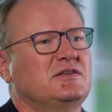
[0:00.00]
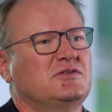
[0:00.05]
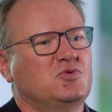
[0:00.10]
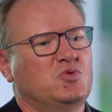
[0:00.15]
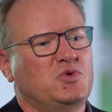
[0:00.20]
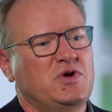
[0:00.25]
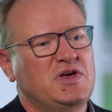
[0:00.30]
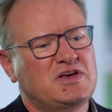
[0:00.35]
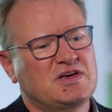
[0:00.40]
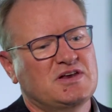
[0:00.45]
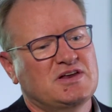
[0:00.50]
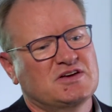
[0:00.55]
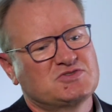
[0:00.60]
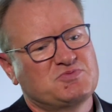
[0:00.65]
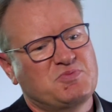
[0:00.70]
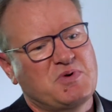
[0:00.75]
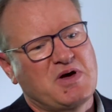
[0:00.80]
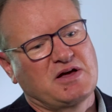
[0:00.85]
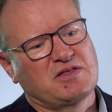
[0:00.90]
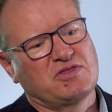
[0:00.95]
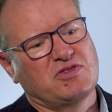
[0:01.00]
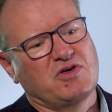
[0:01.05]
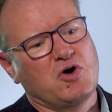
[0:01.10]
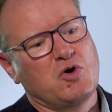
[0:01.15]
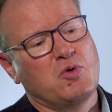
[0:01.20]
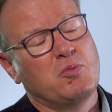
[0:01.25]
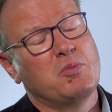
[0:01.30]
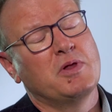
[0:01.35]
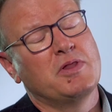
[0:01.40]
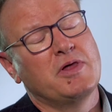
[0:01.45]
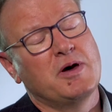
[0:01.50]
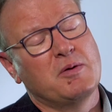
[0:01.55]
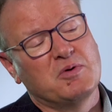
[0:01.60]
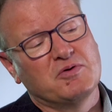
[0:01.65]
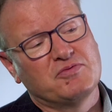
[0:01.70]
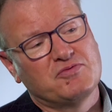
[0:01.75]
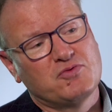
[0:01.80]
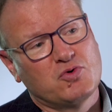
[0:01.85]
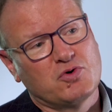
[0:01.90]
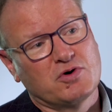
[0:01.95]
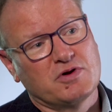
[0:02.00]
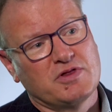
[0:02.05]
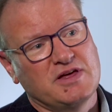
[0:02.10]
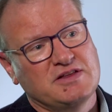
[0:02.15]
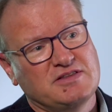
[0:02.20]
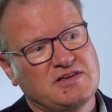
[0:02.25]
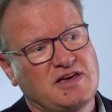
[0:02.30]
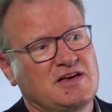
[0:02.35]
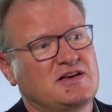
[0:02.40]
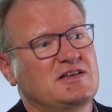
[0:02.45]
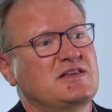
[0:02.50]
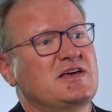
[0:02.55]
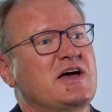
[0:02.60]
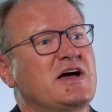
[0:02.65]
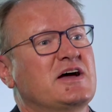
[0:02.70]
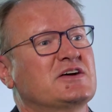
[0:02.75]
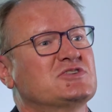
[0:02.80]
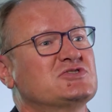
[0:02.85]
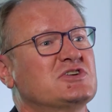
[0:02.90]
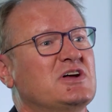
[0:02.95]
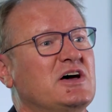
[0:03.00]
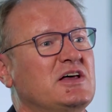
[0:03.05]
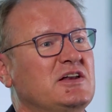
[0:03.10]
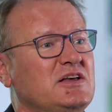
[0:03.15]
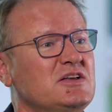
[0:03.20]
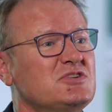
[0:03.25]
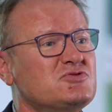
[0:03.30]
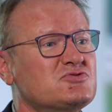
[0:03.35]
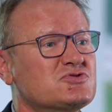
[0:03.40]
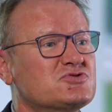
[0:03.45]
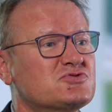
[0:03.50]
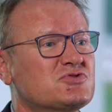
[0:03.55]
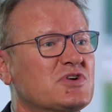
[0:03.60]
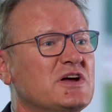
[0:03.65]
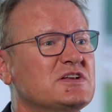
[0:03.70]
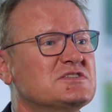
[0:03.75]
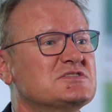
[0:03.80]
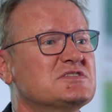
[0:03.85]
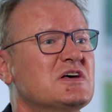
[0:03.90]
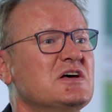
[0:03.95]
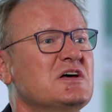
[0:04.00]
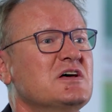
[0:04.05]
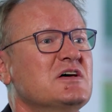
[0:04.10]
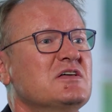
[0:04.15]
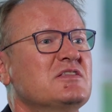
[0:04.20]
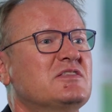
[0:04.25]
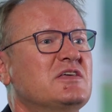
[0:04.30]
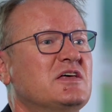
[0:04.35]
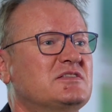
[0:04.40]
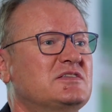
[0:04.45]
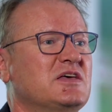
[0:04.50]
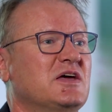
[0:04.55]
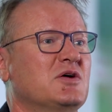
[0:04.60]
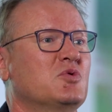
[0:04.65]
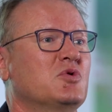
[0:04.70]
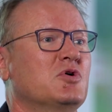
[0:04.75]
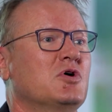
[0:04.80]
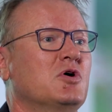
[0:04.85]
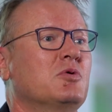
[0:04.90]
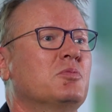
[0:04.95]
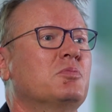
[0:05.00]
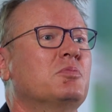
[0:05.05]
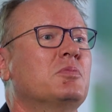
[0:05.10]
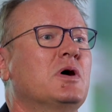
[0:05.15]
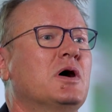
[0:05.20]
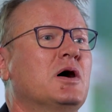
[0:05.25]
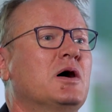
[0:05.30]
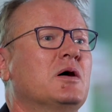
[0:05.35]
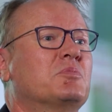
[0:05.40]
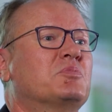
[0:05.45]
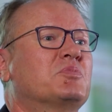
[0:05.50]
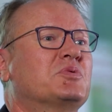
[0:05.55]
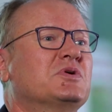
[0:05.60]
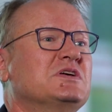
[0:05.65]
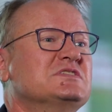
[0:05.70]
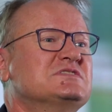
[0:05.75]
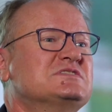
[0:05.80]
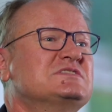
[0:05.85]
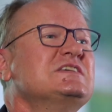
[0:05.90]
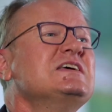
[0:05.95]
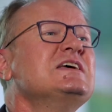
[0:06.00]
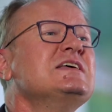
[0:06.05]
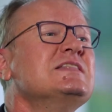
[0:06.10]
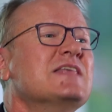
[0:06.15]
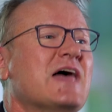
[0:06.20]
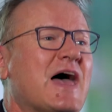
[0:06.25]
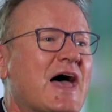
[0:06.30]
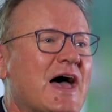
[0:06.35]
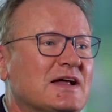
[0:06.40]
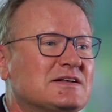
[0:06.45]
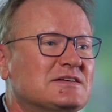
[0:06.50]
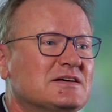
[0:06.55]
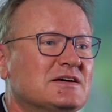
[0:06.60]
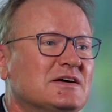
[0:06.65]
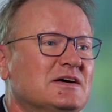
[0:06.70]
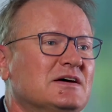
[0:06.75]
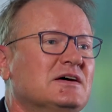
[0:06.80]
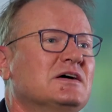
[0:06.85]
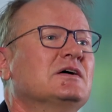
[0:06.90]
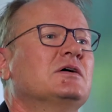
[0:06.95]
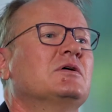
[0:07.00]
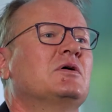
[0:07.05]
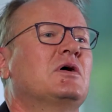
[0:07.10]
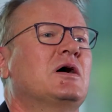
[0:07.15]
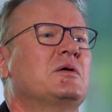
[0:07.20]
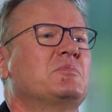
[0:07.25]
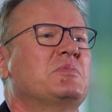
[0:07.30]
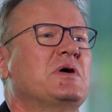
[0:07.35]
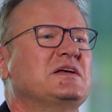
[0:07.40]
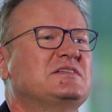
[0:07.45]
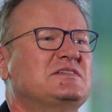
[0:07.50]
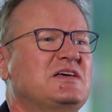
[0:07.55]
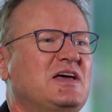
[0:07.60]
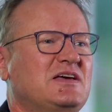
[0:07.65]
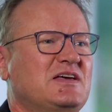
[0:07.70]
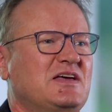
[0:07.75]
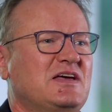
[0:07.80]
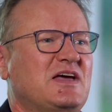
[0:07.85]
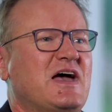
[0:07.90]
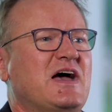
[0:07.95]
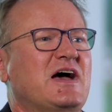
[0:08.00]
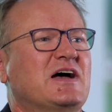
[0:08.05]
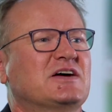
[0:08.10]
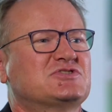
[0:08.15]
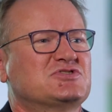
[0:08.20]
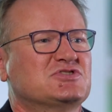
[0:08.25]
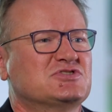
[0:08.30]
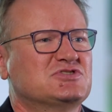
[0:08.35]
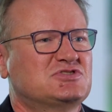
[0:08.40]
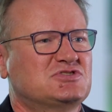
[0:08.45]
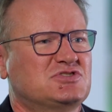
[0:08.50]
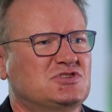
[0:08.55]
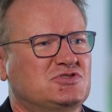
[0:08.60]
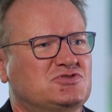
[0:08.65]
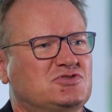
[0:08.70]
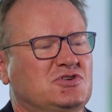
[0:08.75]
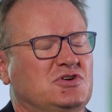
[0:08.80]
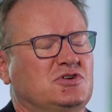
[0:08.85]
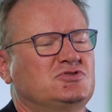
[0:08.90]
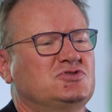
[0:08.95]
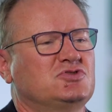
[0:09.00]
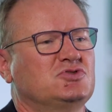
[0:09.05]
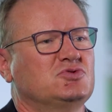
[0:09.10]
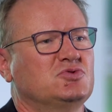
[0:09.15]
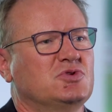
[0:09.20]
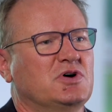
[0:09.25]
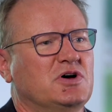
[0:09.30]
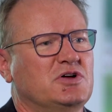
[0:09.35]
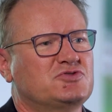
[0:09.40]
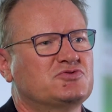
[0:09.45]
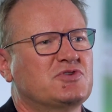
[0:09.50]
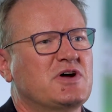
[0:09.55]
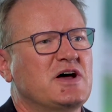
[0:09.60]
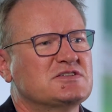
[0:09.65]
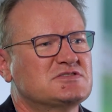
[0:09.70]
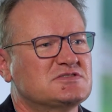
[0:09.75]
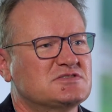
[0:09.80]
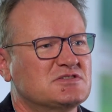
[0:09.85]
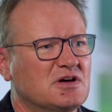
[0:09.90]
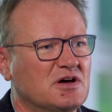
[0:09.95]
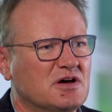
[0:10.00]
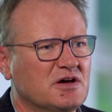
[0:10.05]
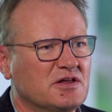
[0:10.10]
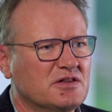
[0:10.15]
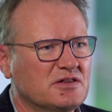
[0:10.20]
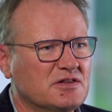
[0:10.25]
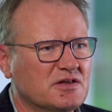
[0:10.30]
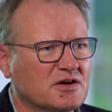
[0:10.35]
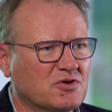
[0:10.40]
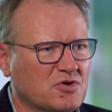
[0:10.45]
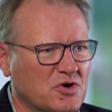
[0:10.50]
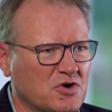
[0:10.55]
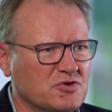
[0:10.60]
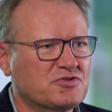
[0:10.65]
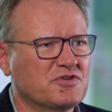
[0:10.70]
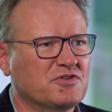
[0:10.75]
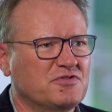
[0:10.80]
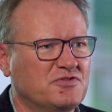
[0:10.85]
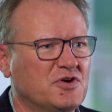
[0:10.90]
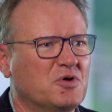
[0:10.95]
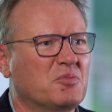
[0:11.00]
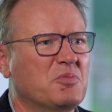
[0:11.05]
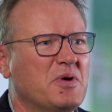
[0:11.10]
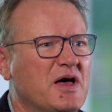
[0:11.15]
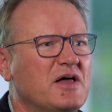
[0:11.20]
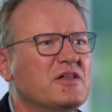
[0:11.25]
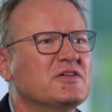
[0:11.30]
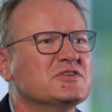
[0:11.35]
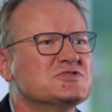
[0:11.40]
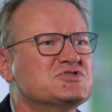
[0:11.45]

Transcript: We can expect, though, that before they take any action on interest rates, that they will precede that by taking actions to address the growth of their balance